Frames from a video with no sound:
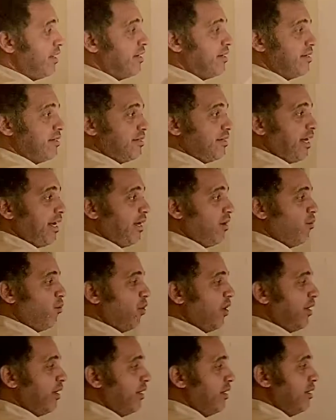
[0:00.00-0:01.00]
Second
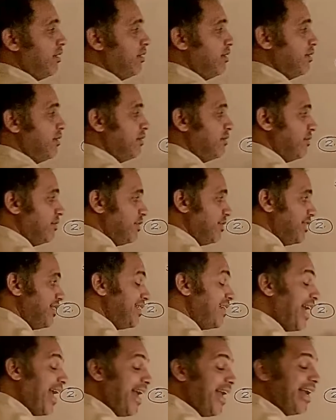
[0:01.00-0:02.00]
one is
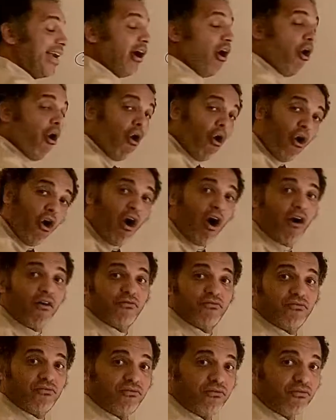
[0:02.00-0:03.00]
take
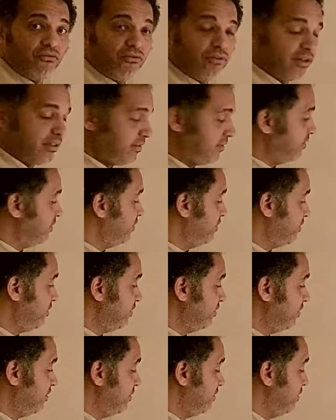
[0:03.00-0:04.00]
off.
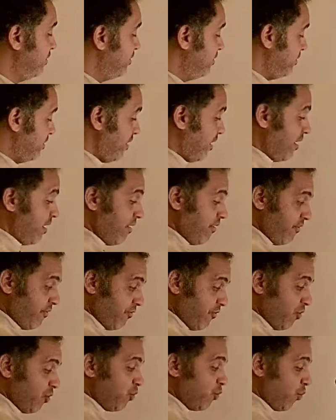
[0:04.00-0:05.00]

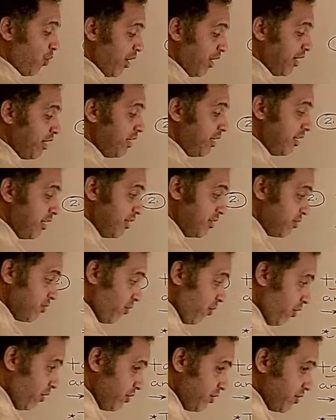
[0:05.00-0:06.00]
Third one is
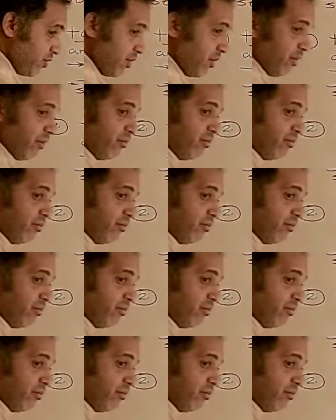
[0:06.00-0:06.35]
also